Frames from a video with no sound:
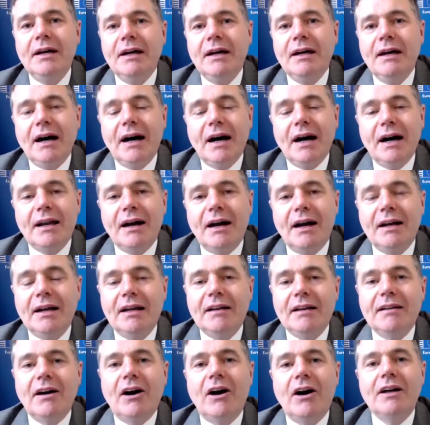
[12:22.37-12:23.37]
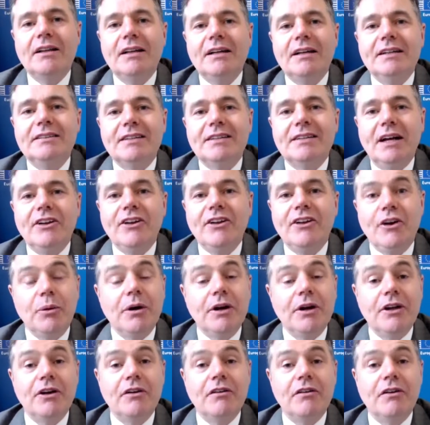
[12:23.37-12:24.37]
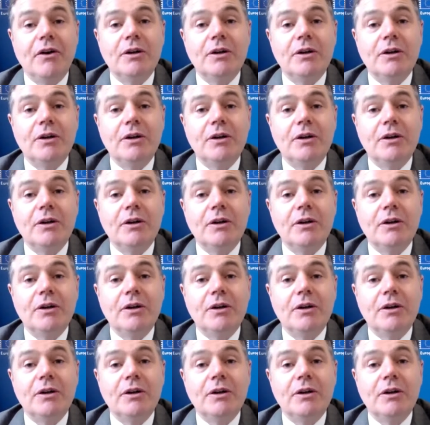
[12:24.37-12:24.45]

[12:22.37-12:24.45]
And I need hardly tell you or your